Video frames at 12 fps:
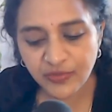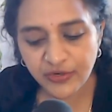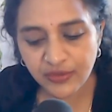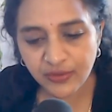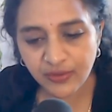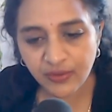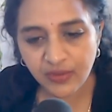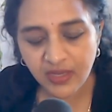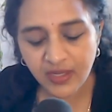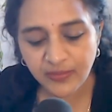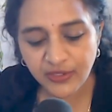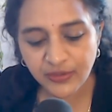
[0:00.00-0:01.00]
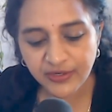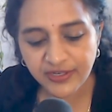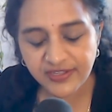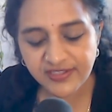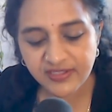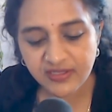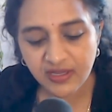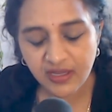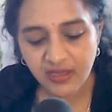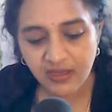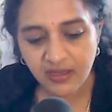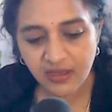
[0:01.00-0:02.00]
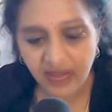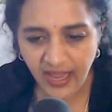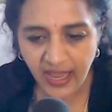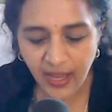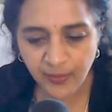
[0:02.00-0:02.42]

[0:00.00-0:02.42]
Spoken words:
Muto, I'm curious, how